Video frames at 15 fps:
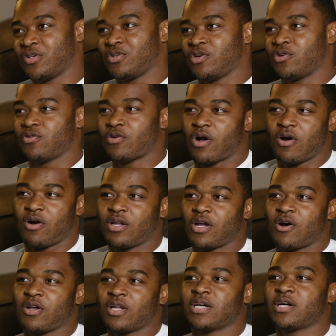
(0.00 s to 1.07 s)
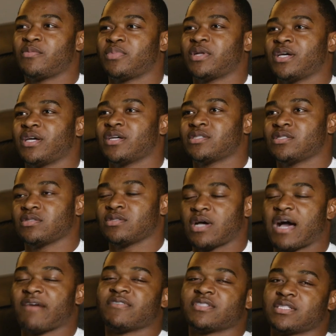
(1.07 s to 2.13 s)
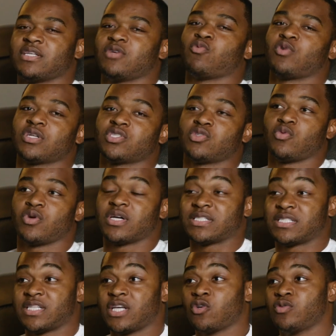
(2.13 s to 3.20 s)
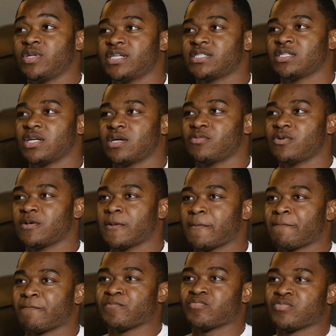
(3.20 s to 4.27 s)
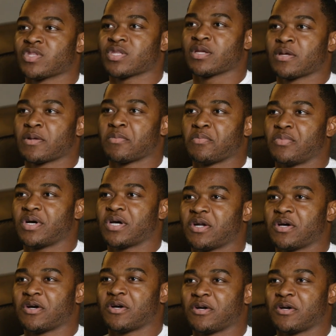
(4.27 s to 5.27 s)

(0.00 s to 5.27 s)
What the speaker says: You know, all the good players obviously wanted to wear a single digit number. But